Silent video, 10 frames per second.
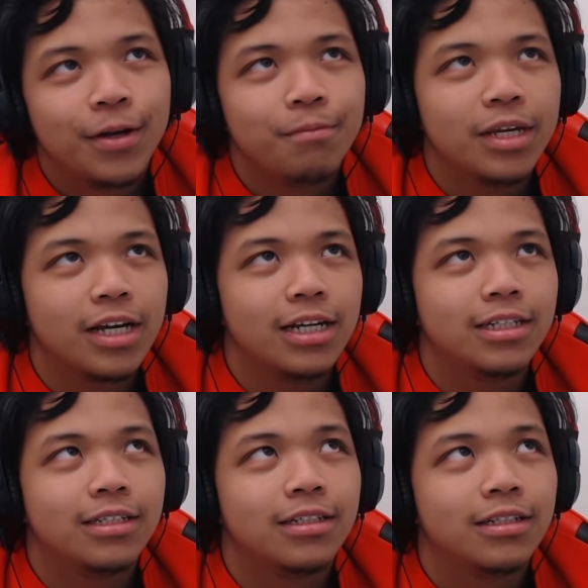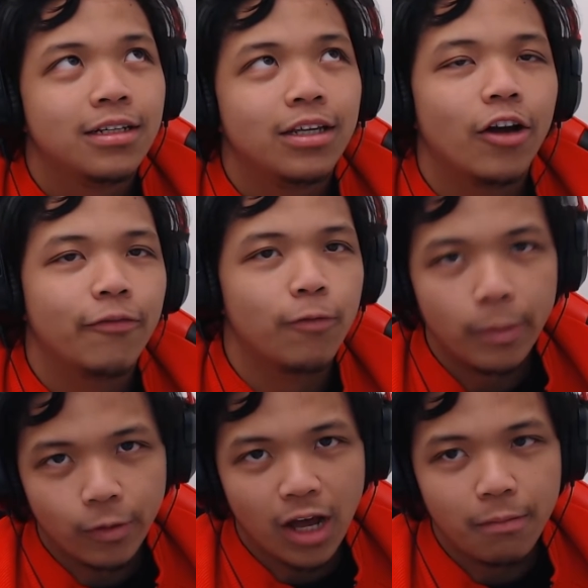because you know if more
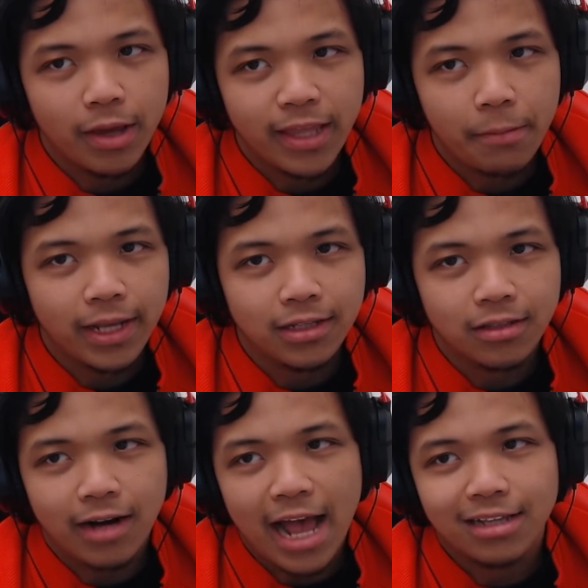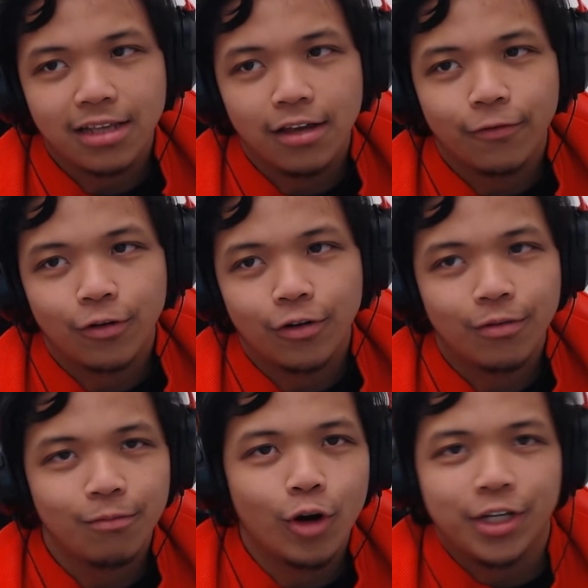people come in they might start asking for
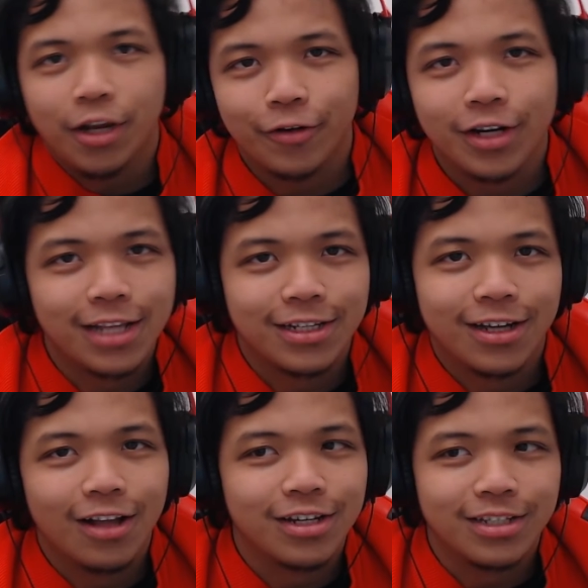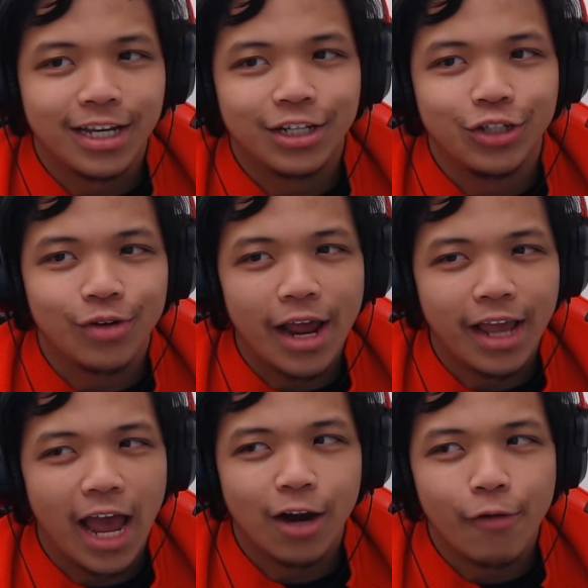more different kinds of content it's like shoot i
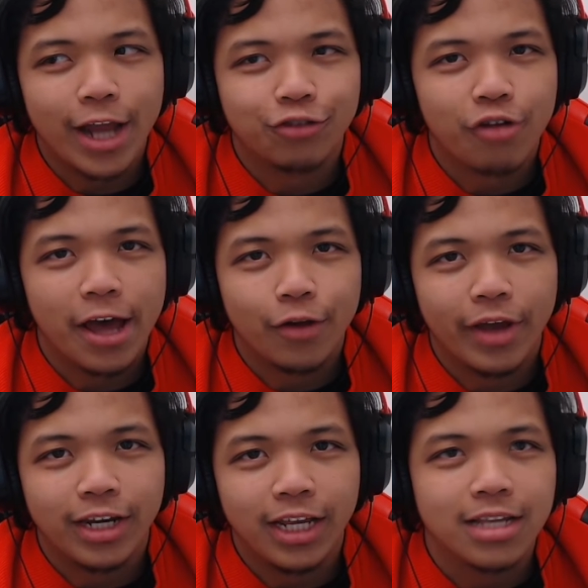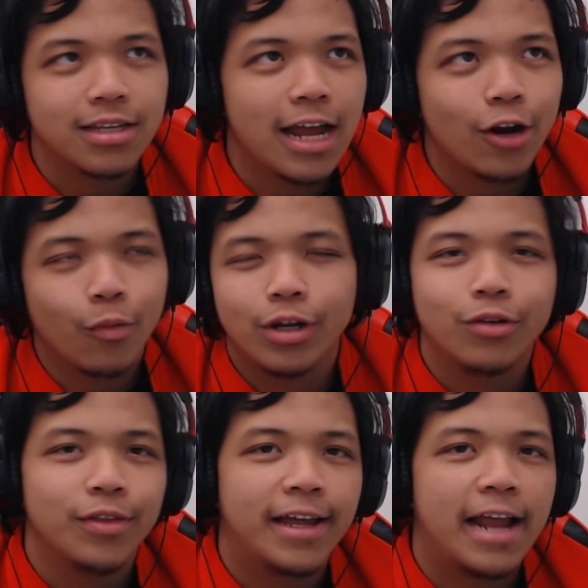kind of ran dry out of ideas and i don't want to
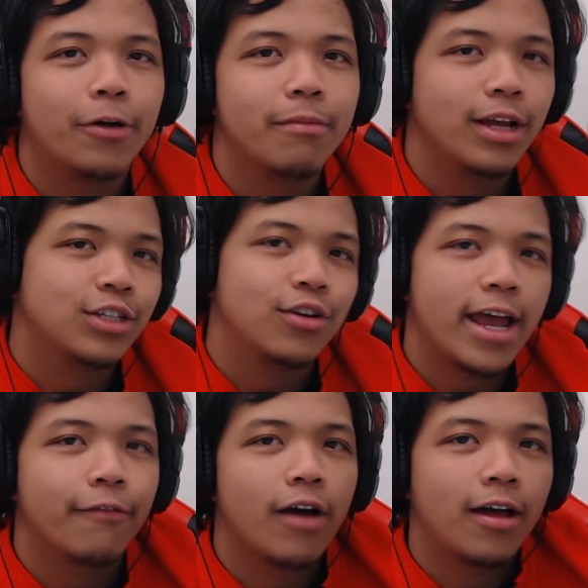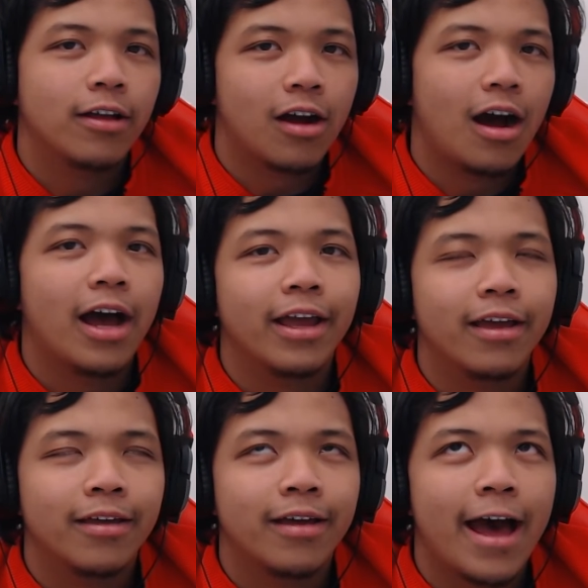do that i want to make sure i have i,
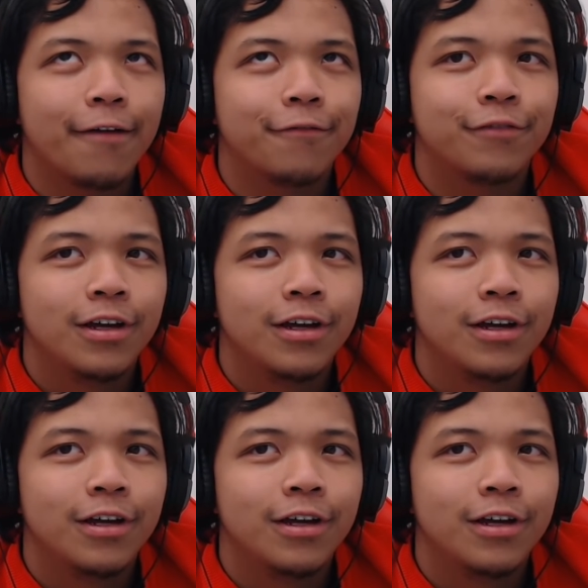I have